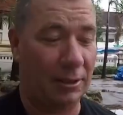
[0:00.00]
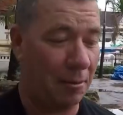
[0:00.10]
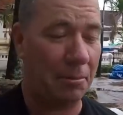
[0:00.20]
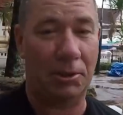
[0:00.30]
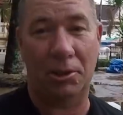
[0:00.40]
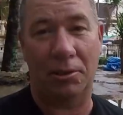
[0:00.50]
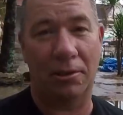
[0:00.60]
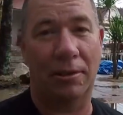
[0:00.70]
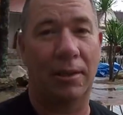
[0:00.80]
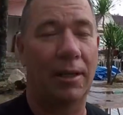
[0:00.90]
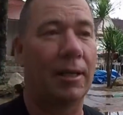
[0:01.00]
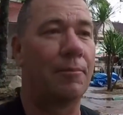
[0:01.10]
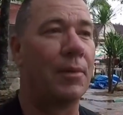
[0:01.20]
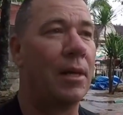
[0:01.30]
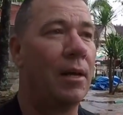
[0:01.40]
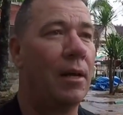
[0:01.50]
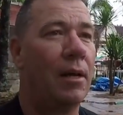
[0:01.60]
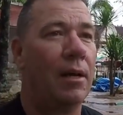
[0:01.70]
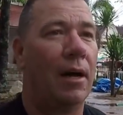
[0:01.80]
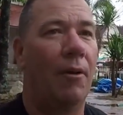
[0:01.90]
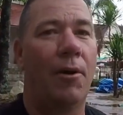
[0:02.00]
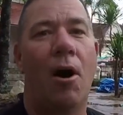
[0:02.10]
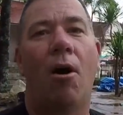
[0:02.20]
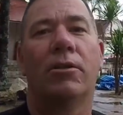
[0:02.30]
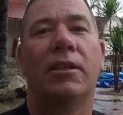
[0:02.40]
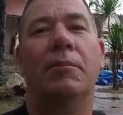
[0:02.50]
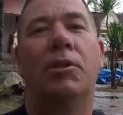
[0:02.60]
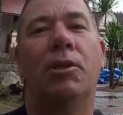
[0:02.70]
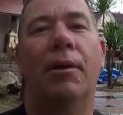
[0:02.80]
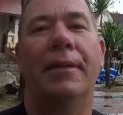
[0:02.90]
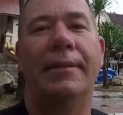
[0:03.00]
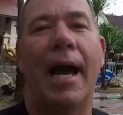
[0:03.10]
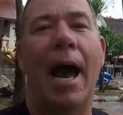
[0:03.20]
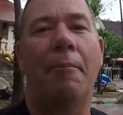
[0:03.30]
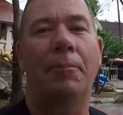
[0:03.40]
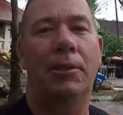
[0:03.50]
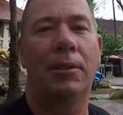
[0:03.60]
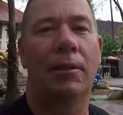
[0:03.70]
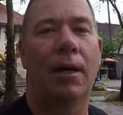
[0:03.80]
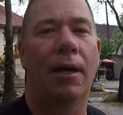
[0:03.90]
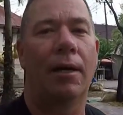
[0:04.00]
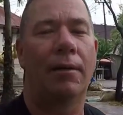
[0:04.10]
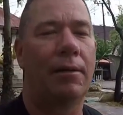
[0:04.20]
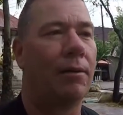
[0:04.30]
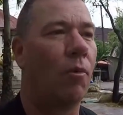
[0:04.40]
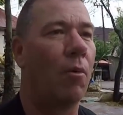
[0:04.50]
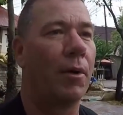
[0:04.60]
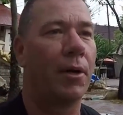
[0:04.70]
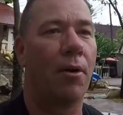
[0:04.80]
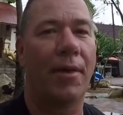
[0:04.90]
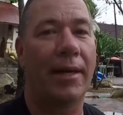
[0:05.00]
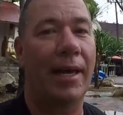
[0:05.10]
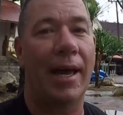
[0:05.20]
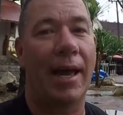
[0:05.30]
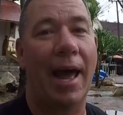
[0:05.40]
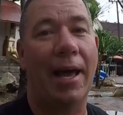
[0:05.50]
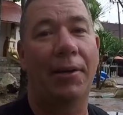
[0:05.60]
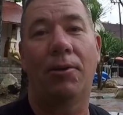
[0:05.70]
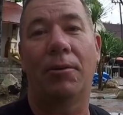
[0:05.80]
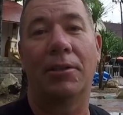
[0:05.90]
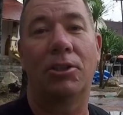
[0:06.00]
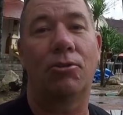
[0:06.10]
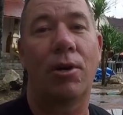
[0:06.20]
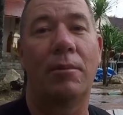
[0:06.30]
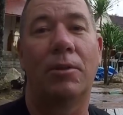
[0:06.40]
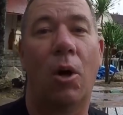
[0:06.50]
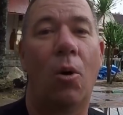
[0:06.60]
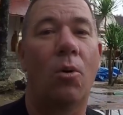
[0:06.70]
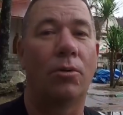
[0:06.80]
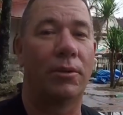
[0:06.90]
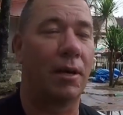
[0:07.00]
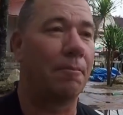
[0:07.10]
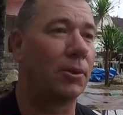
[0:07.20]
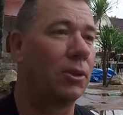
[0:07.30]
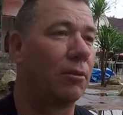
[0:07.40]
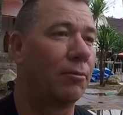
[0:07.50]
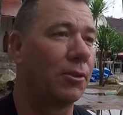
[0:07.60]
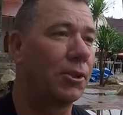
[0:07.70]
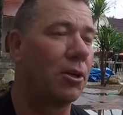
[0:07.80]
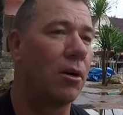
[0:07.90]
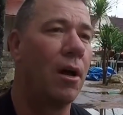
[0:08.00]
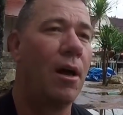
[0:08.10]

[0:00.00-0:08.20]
temperature. We all seem to adapt where we go. They can't handle extreme cold temperature for sure.